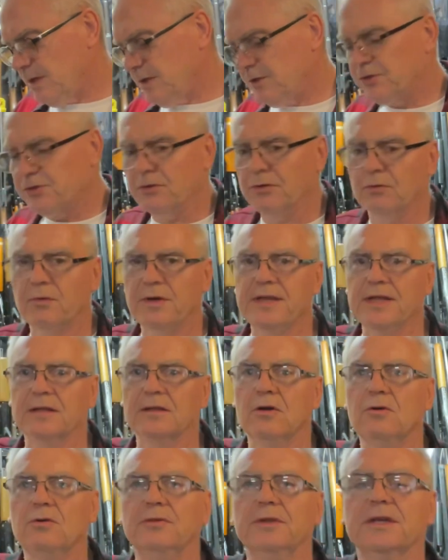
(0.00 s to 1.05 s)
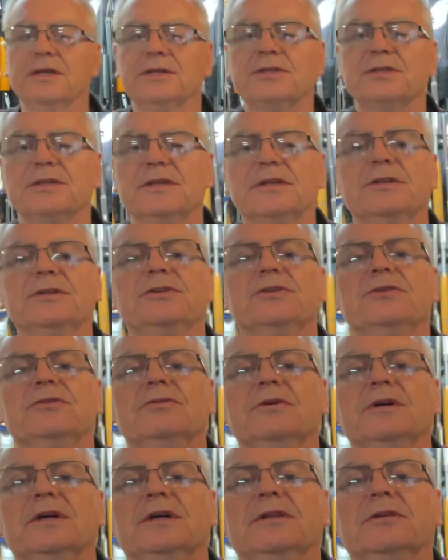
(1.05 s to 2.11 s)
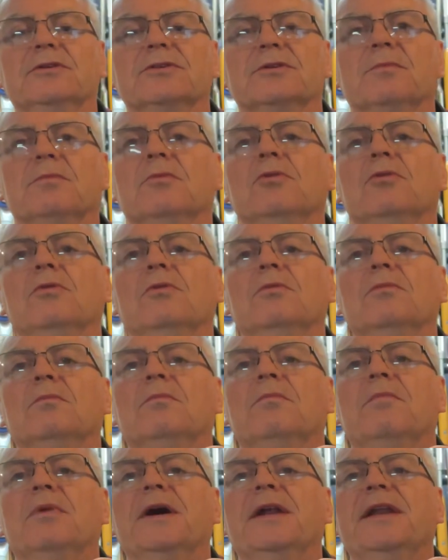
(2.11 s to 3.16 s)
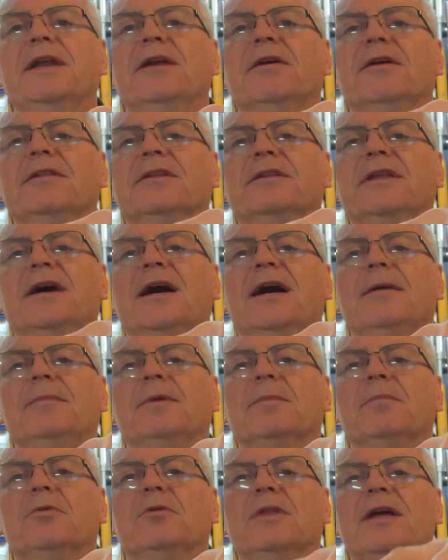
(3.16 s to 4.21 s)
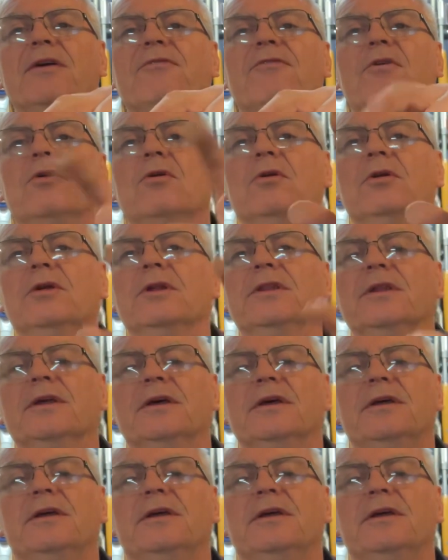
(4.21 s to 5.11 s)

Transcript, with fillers: So the way you load this is you, there's a little button here on the top. You pull that forward and